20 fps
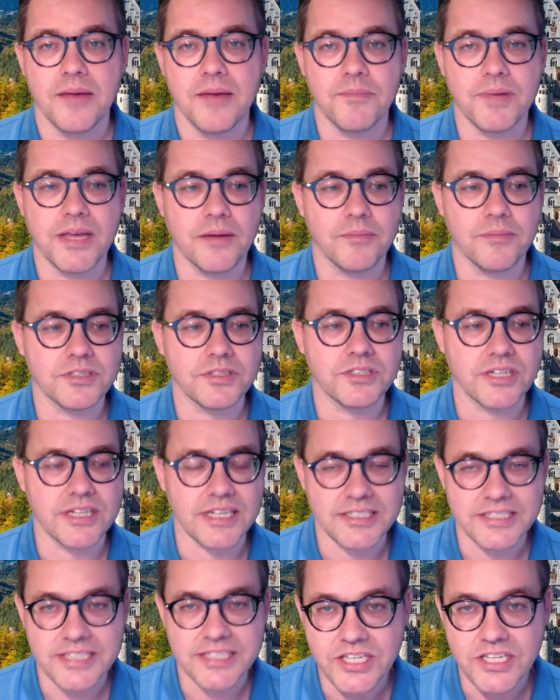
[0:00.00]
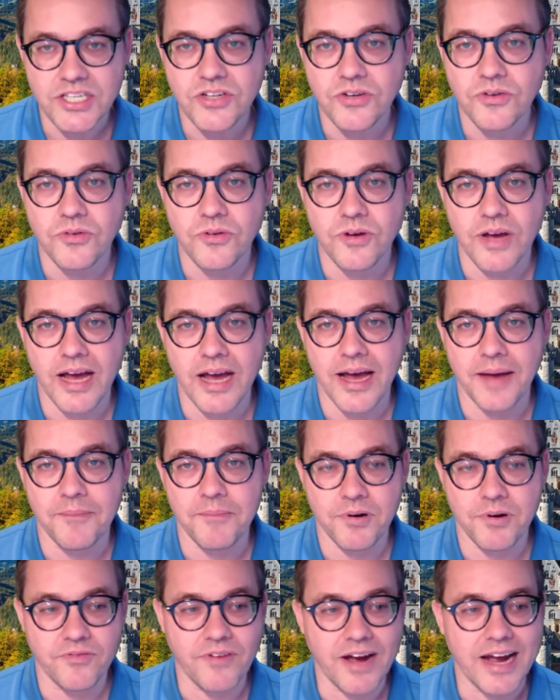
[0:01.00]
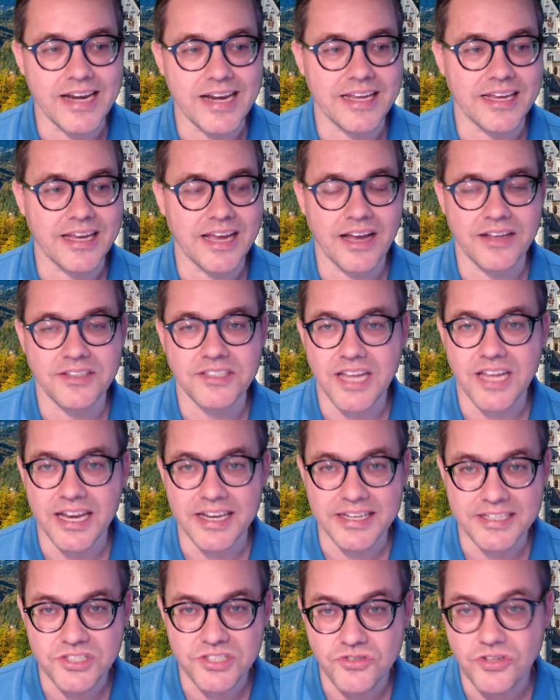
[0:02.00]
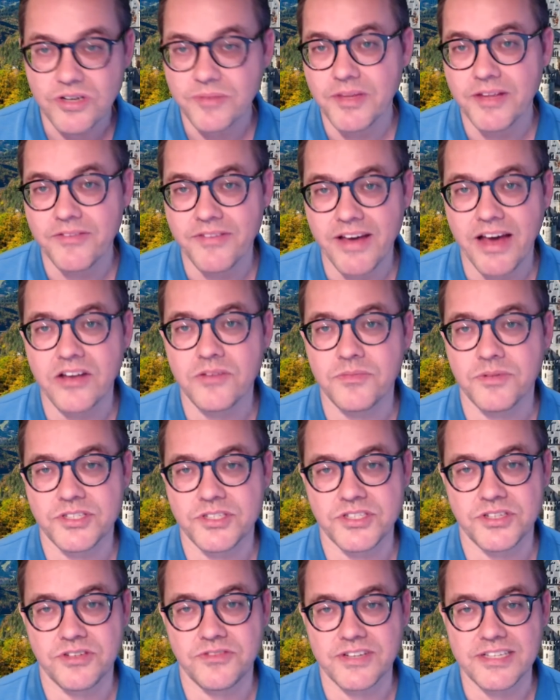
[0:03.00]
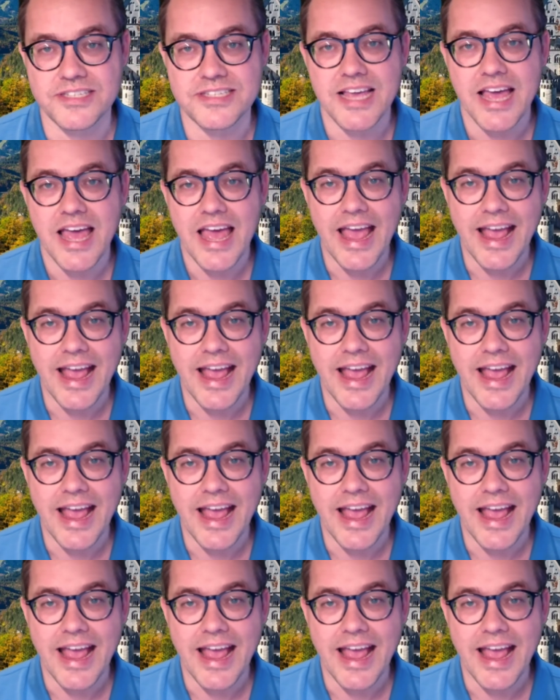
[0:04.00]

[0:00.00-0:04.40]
be able to continue um, providing us an extremely valuable service,